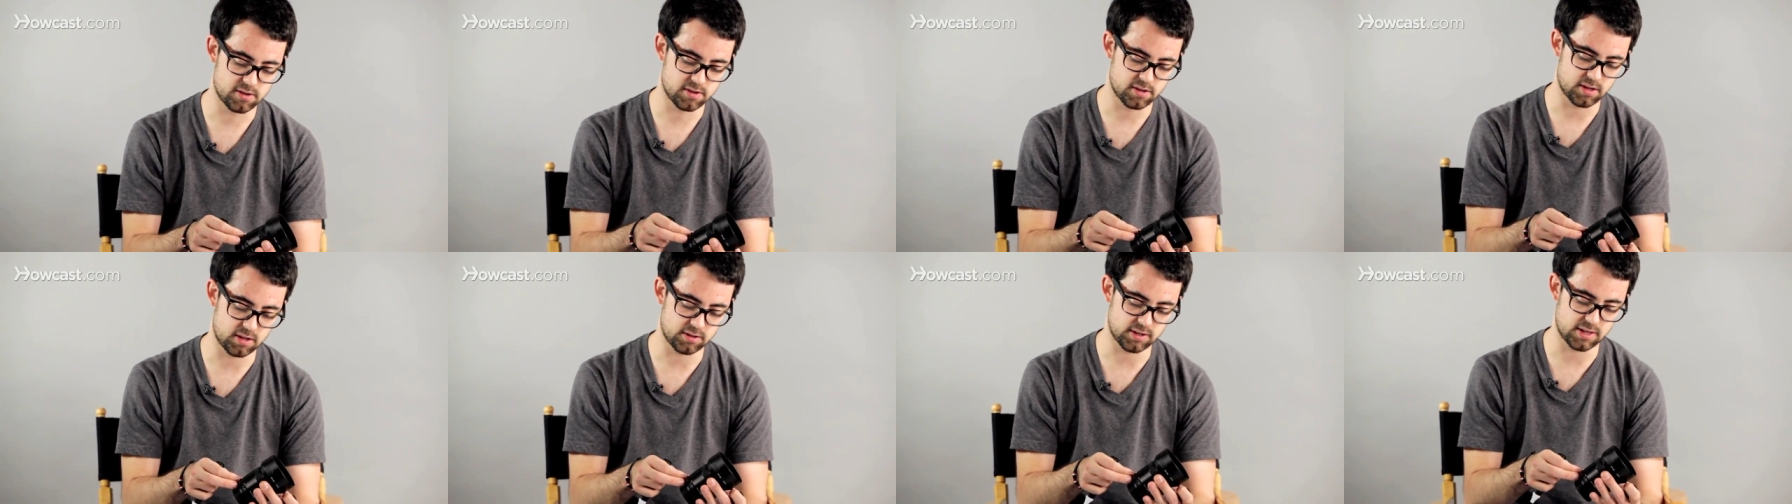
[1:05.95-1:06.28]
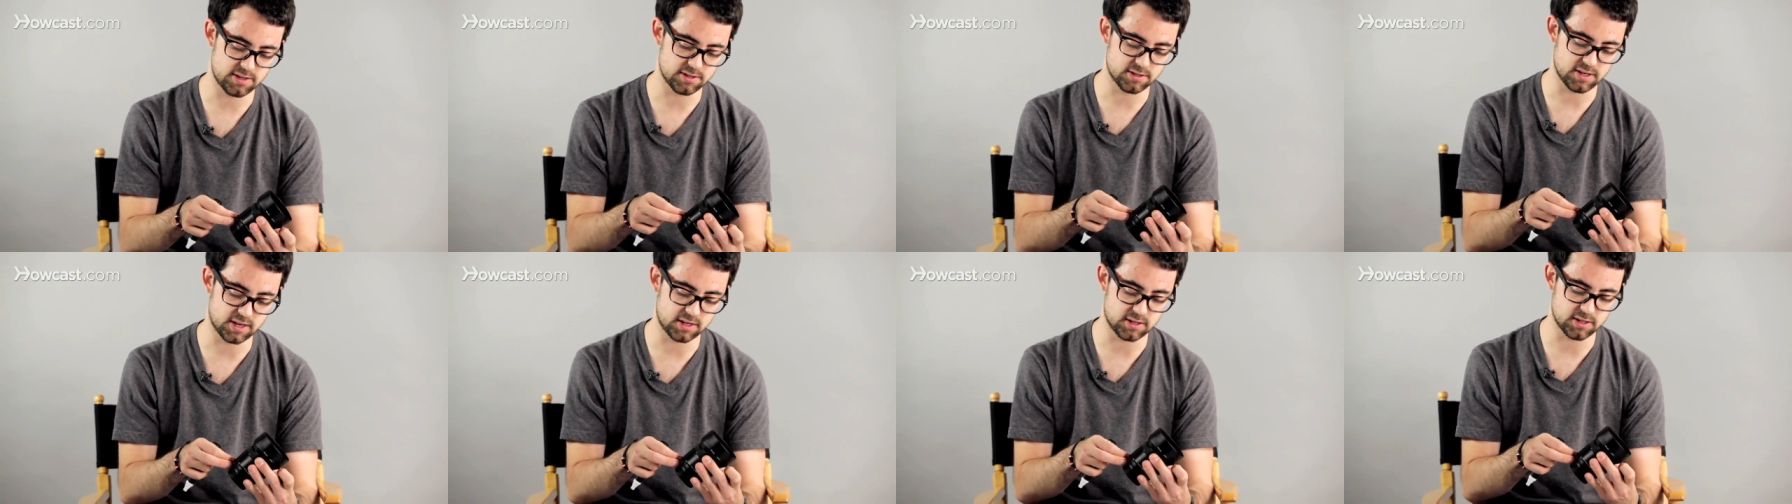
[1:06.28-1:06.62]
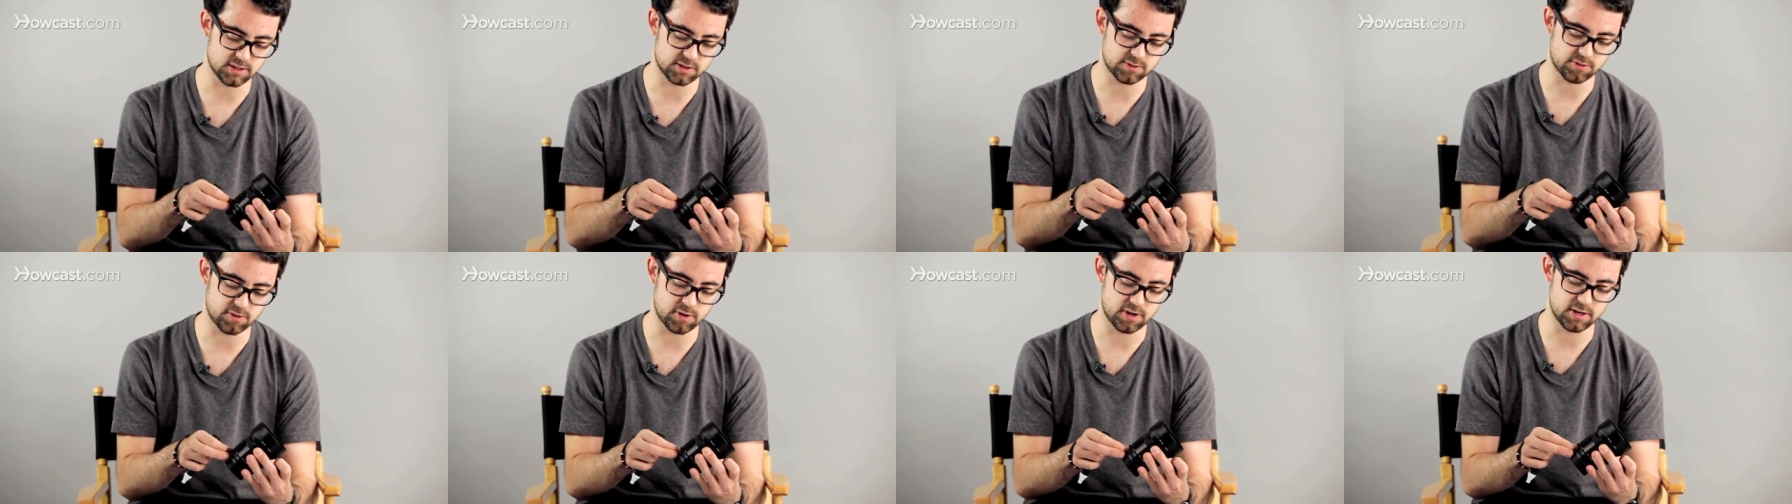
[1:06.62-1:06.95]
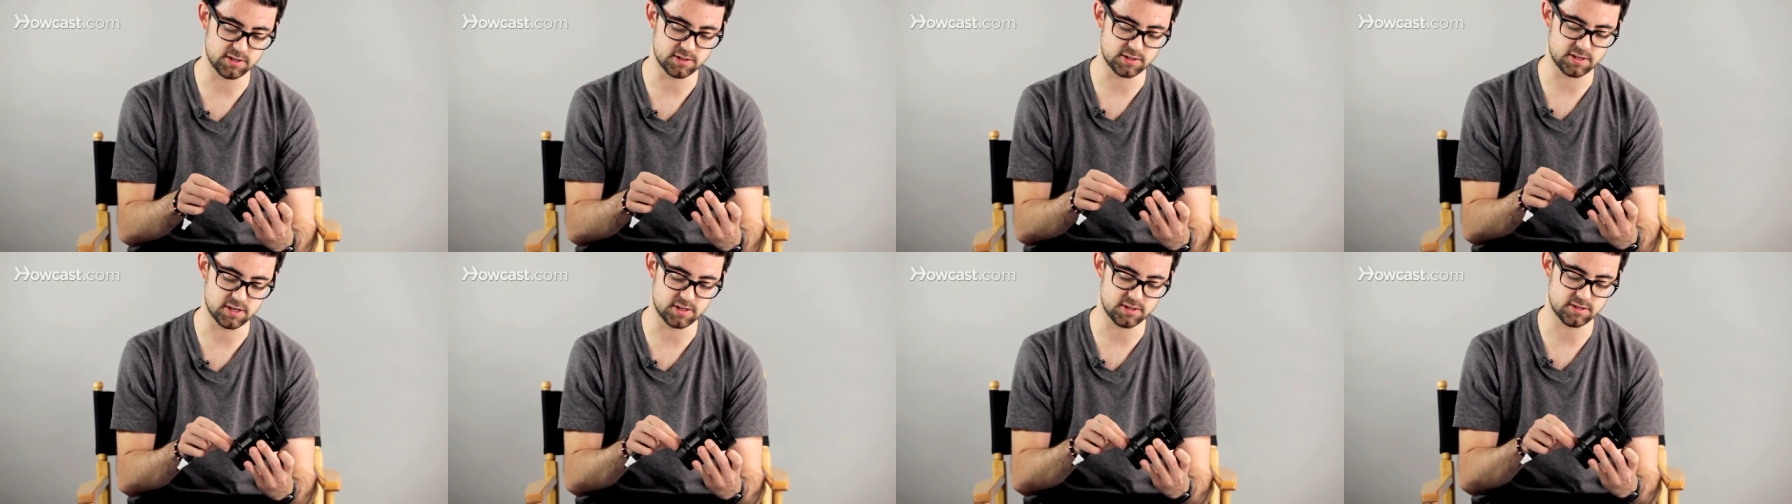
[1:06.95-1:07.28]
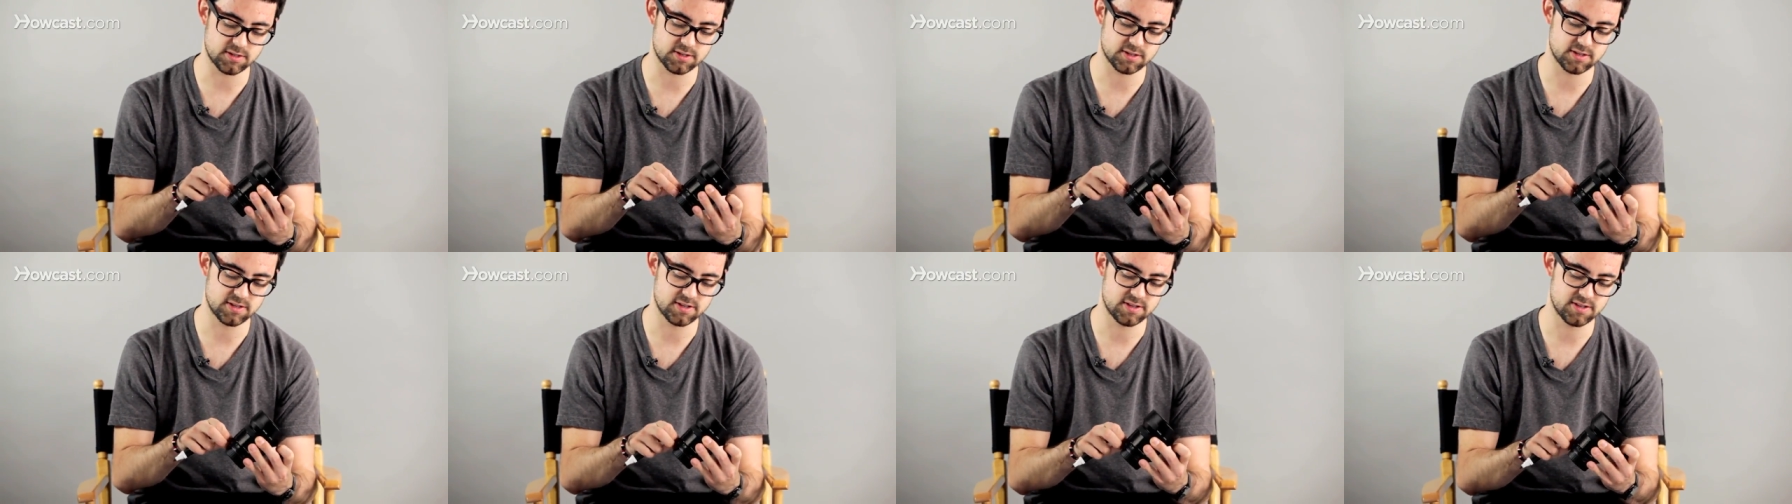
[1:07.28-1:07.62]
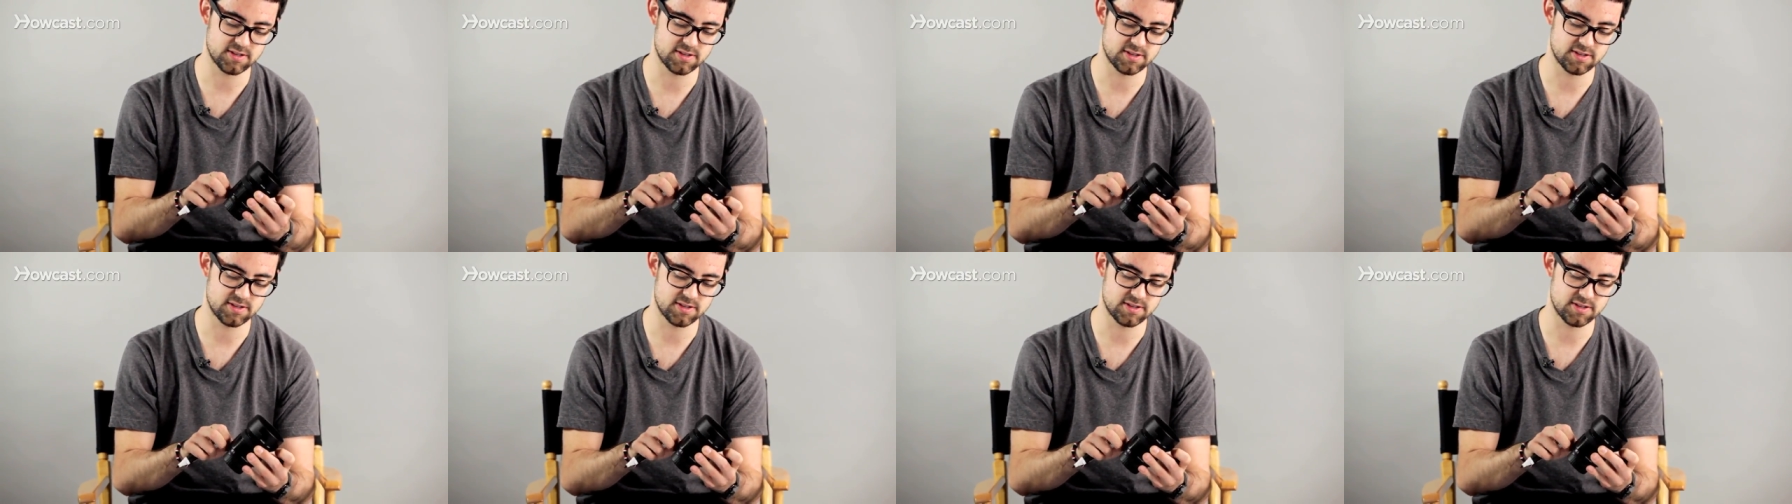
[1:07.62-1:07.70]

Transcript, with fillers: a lens like this for instance,